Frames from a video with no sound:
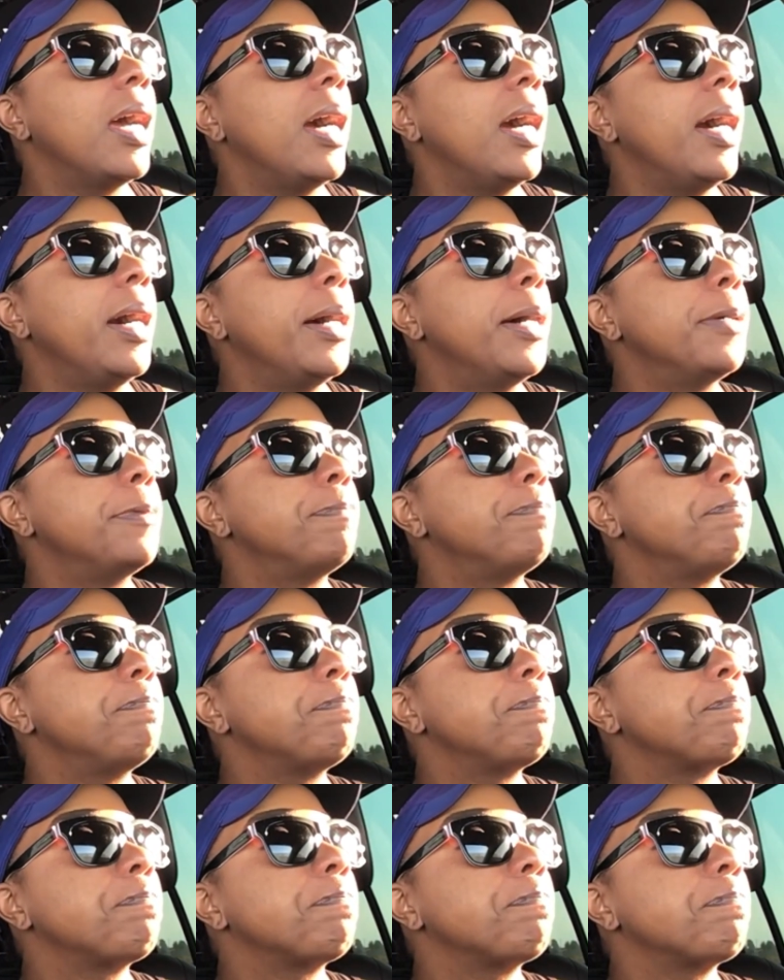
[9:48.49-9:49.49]

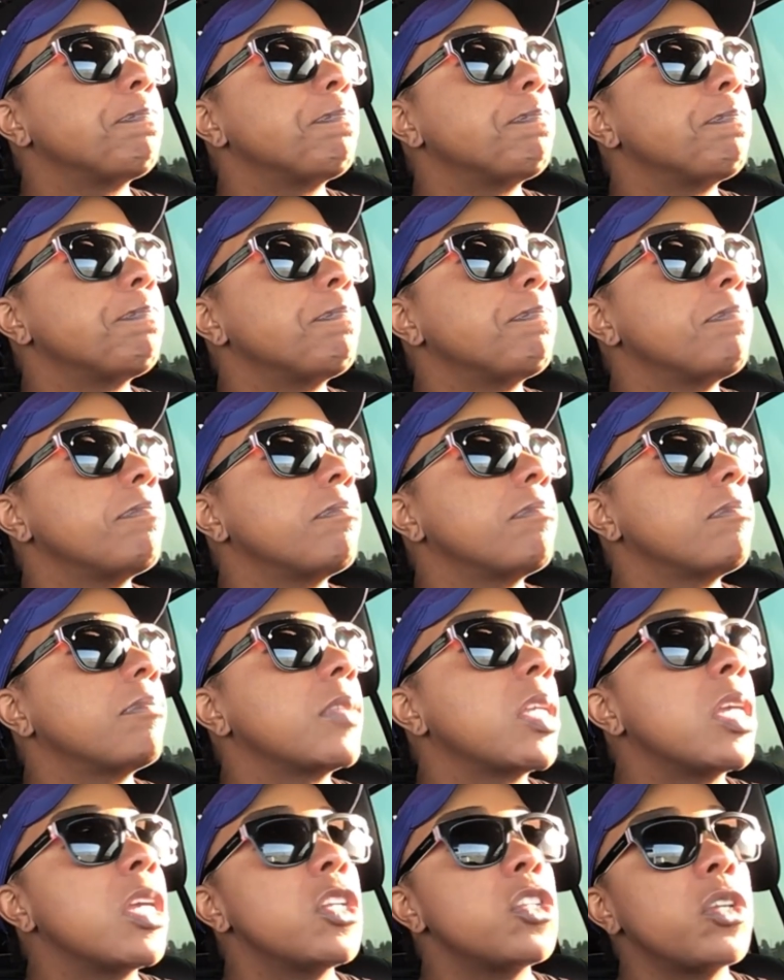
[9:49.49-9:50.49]
Um,
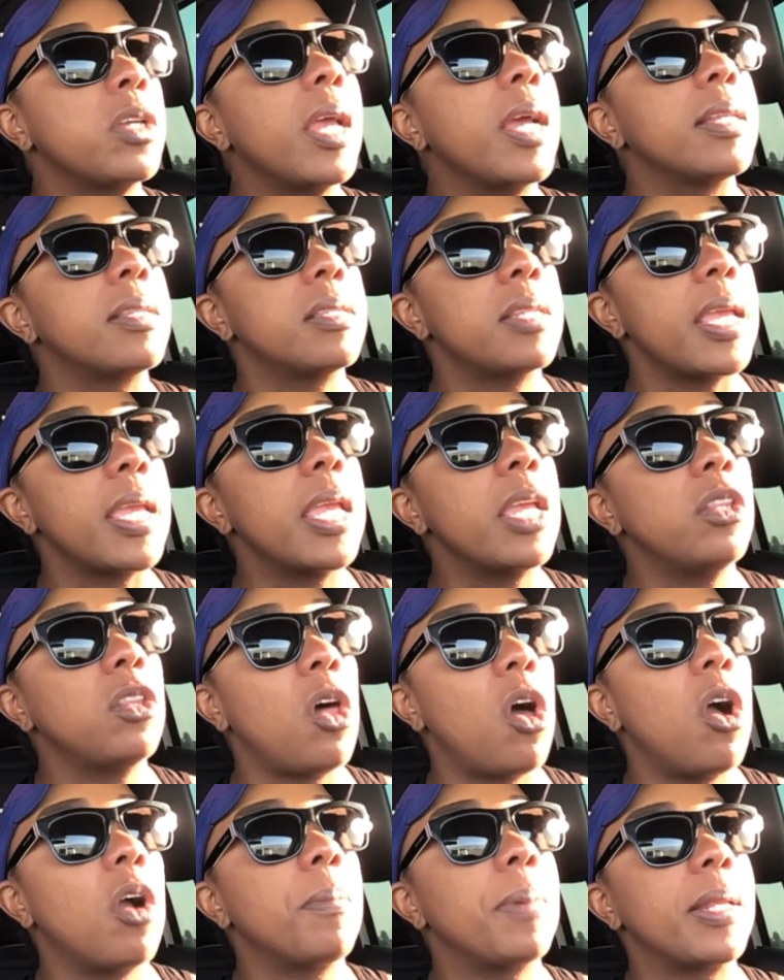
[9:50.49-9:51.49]
so yeah, it's taking
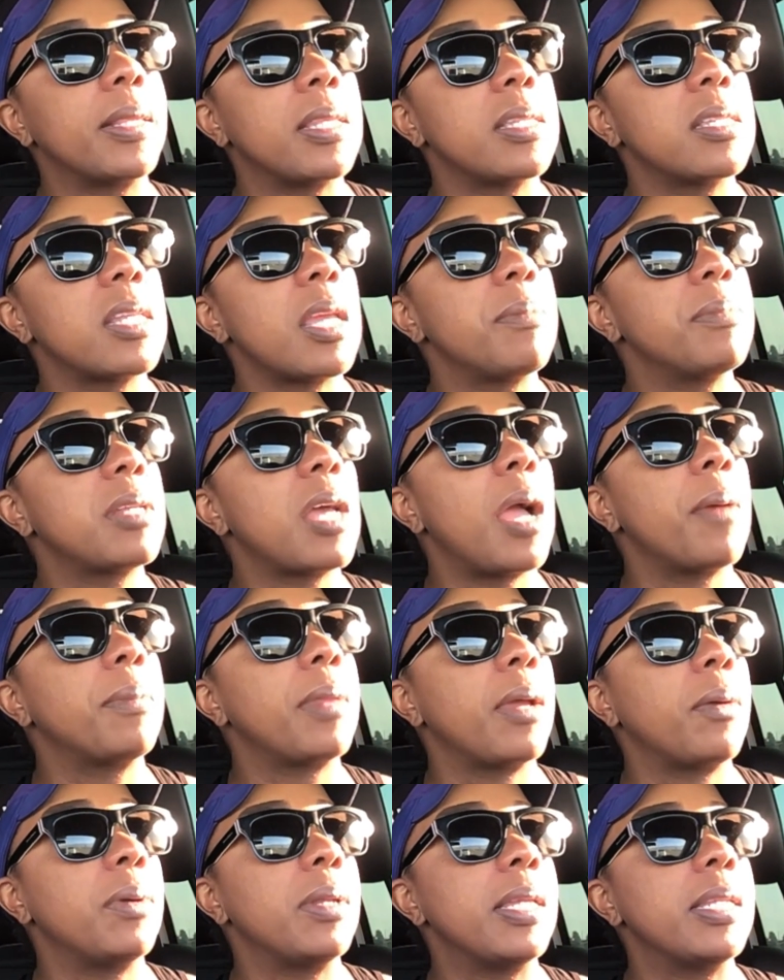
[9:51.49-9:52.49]
long, but at the same time,
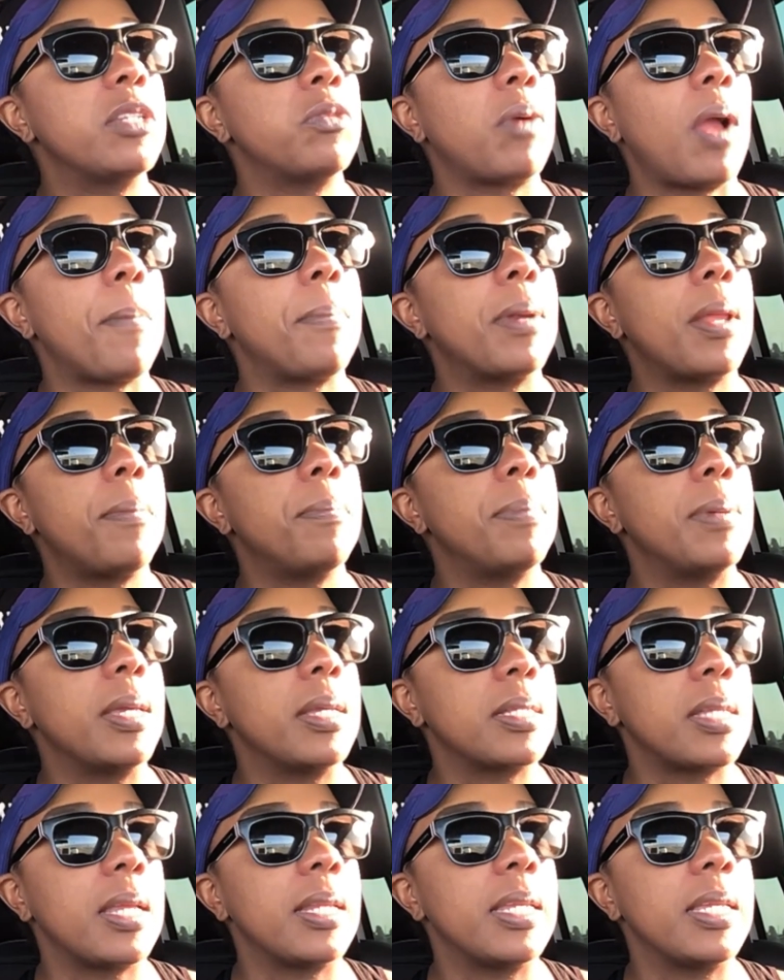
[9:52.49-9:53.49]
like we need to wrap it up
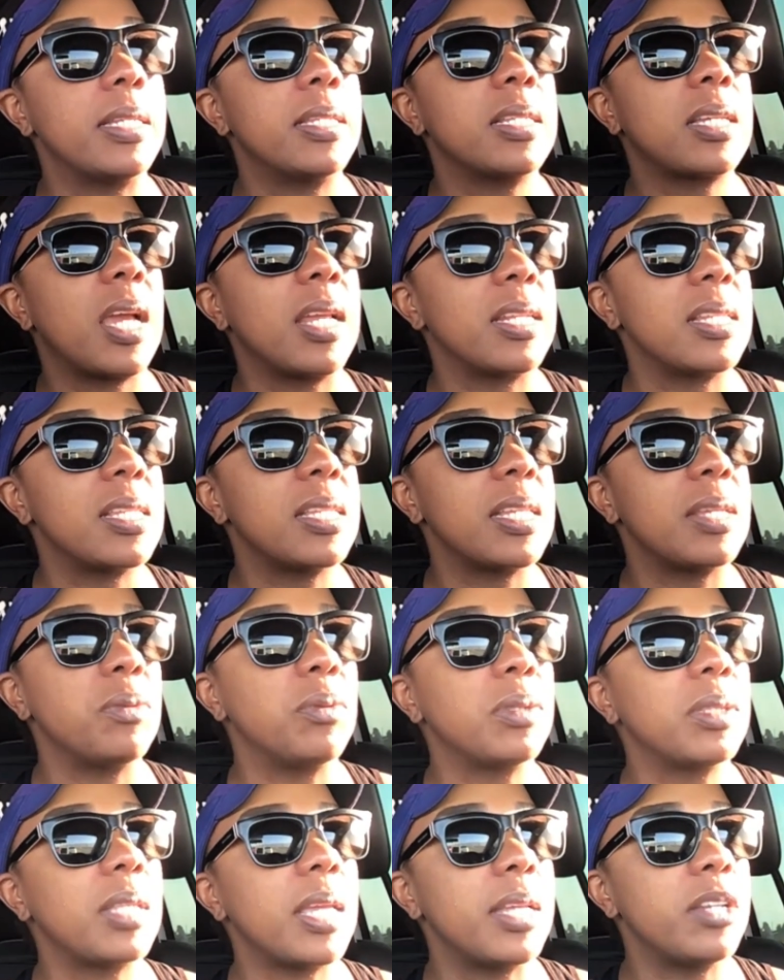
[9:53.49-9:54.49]
because I need to kind of see
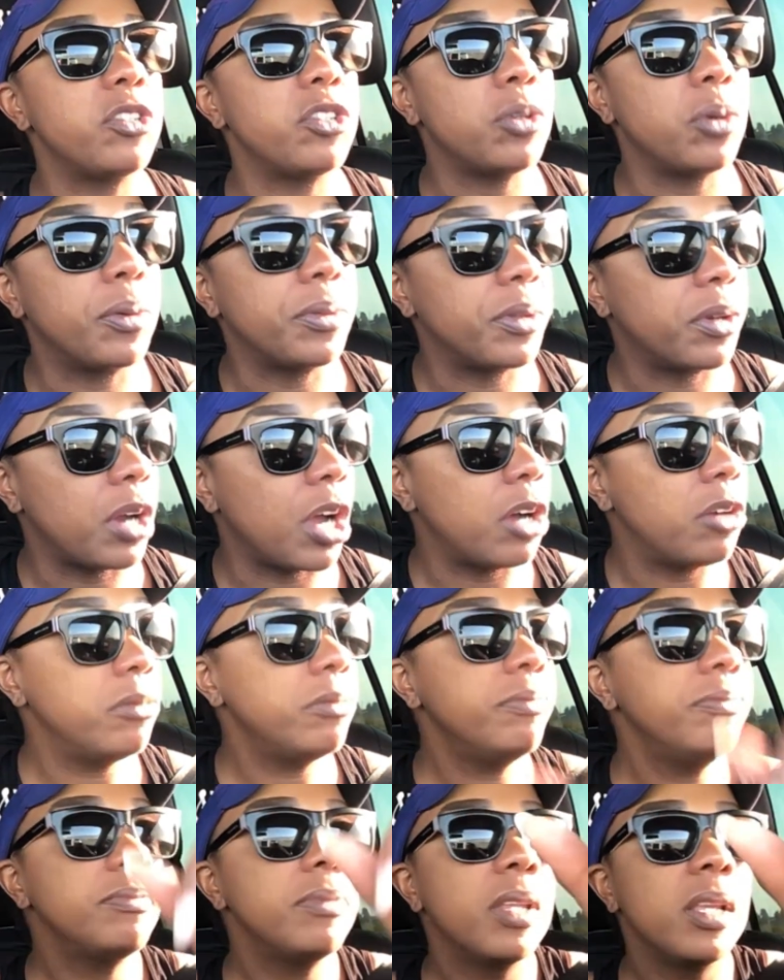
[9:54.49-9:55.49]
what they do on their
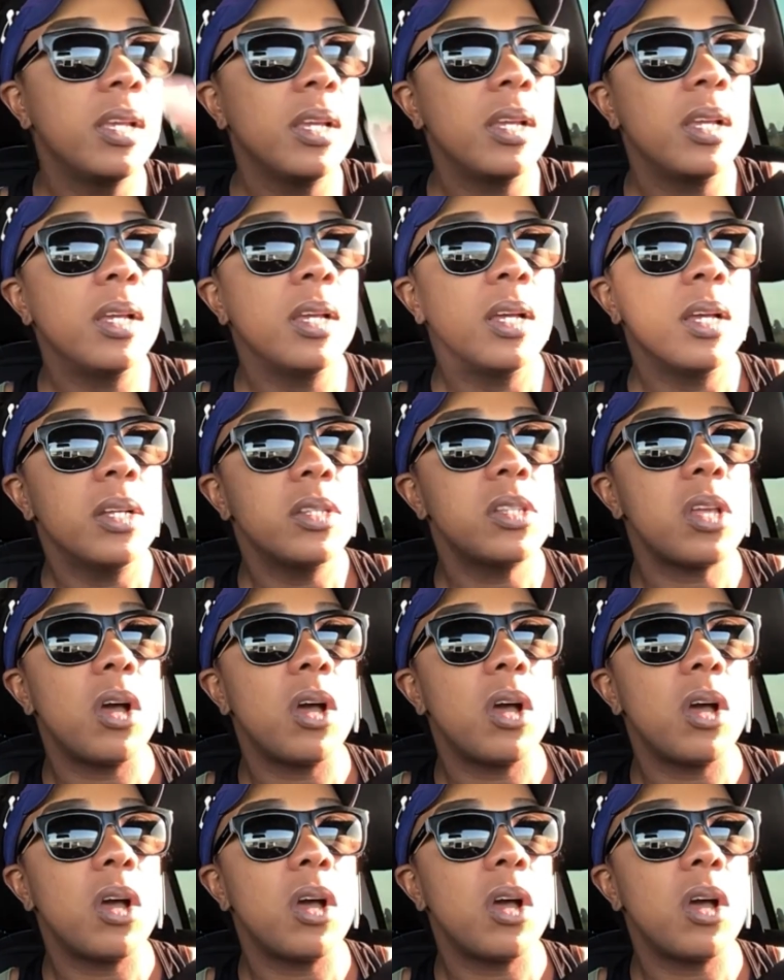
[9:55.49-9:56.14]
own.